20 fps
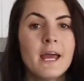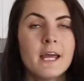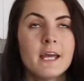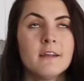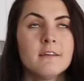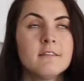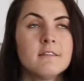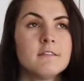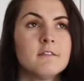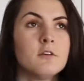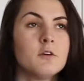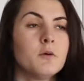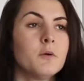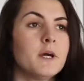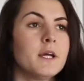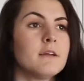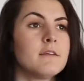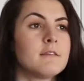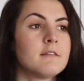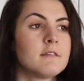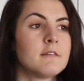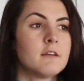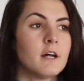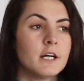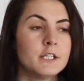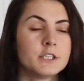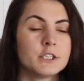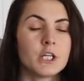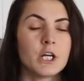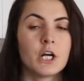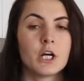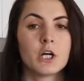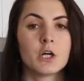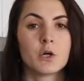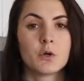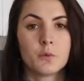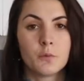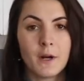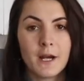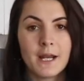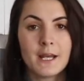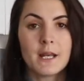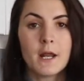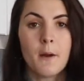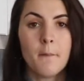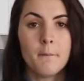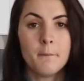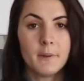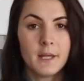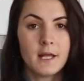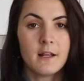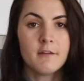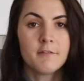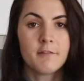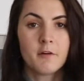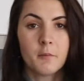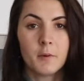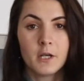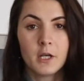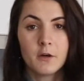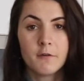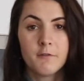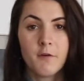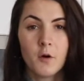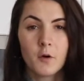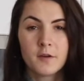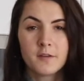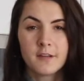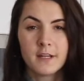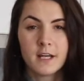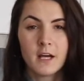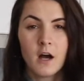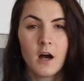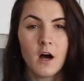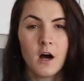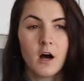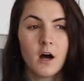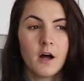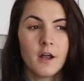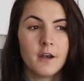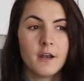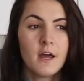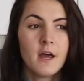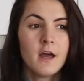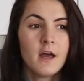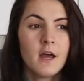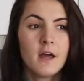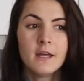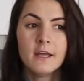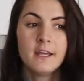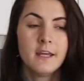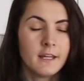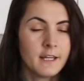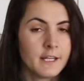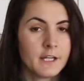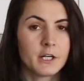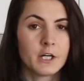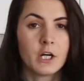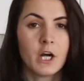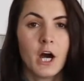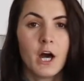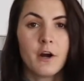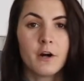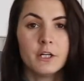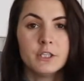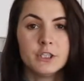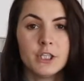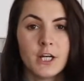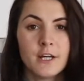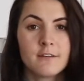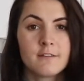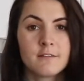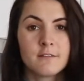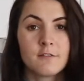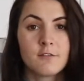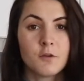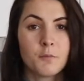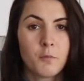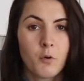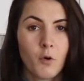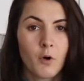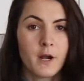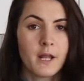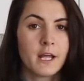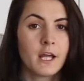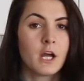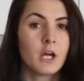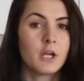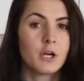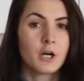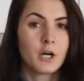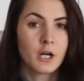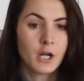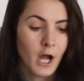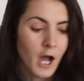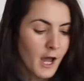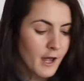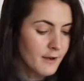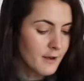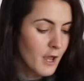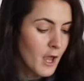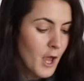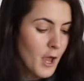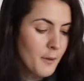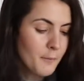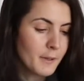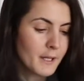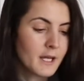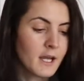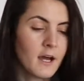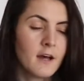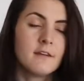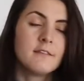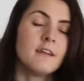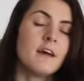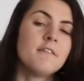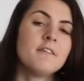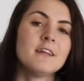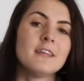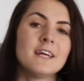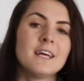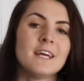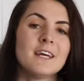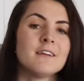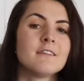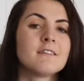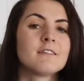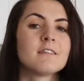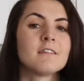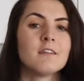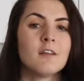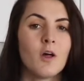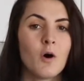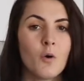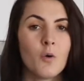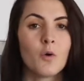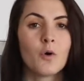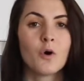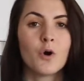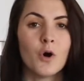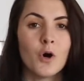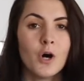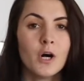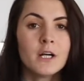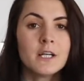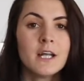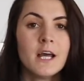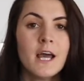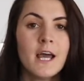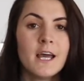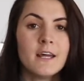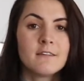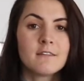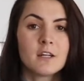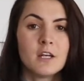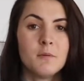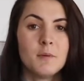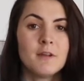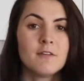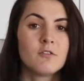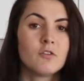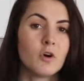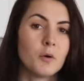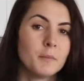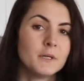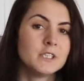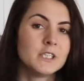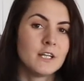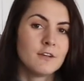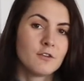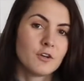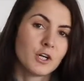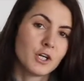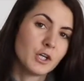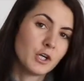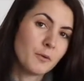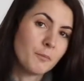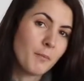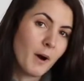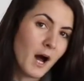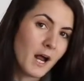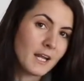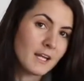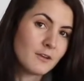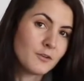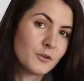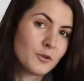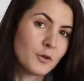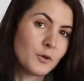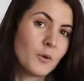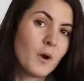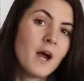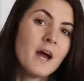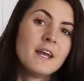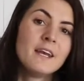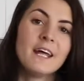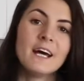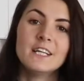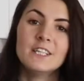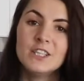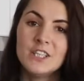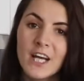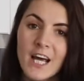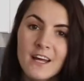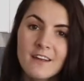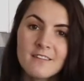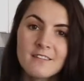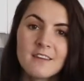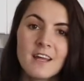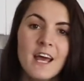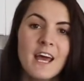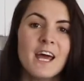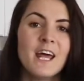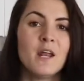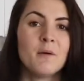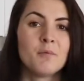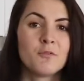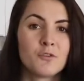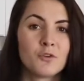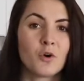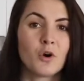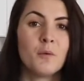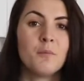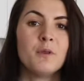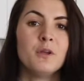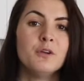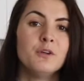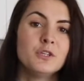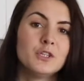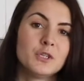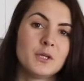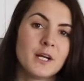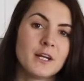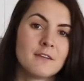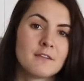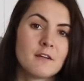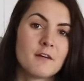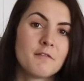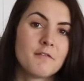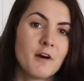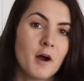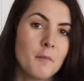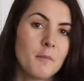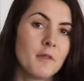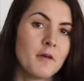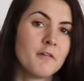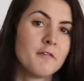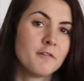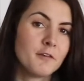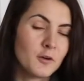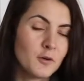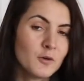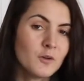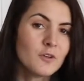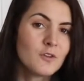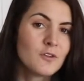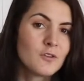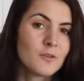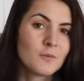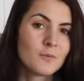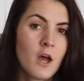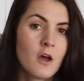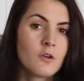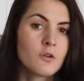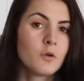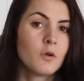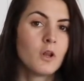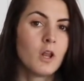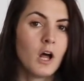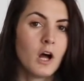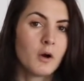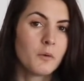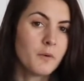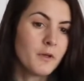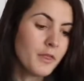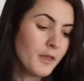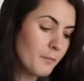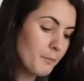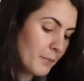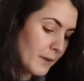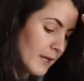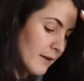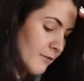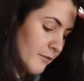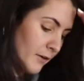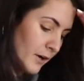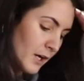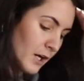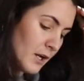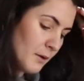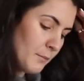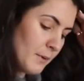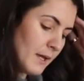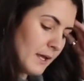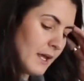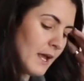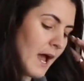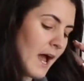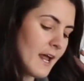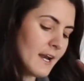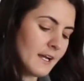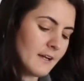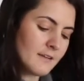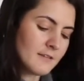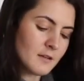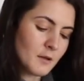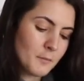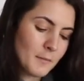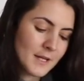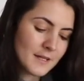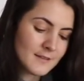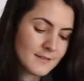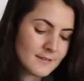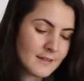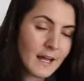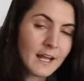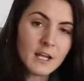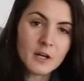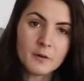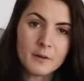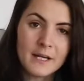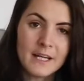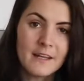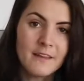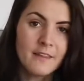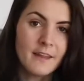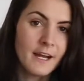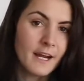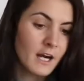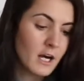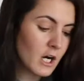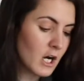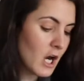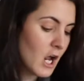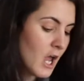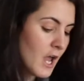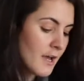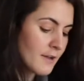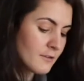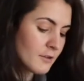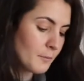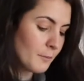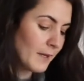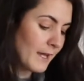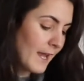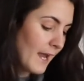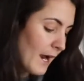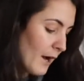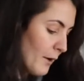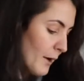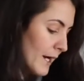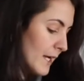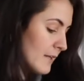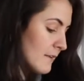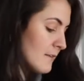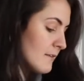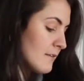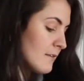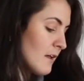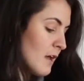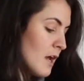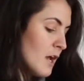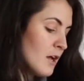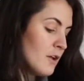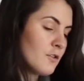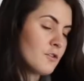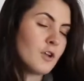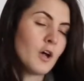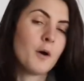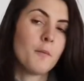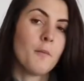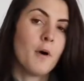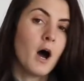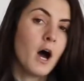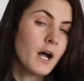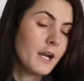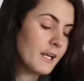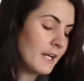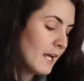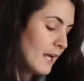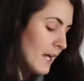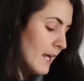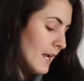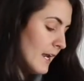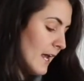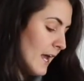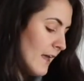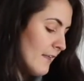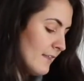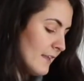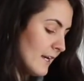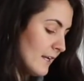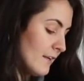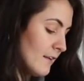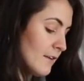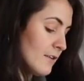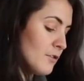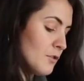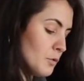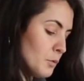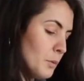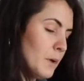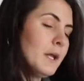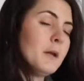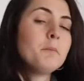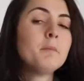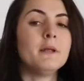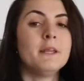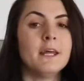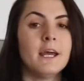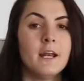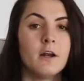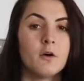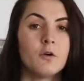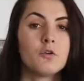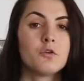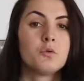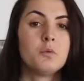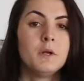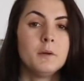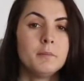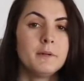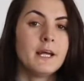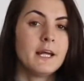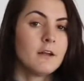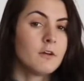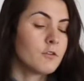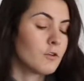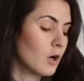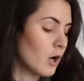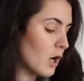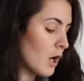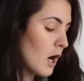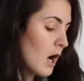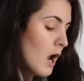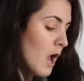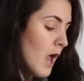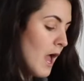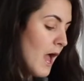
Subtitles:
A stew is such a great meal for when you're focusing on healing your gut or just supporting your gut, because everything is slow cooked. It's gonna be so much easier on your body to digest and absorb the nutrients from the foods. So along with the beef, we're gonna be adding some celery in there, some carrots, some onion, and then sweet potatoes. Sweet potatoes are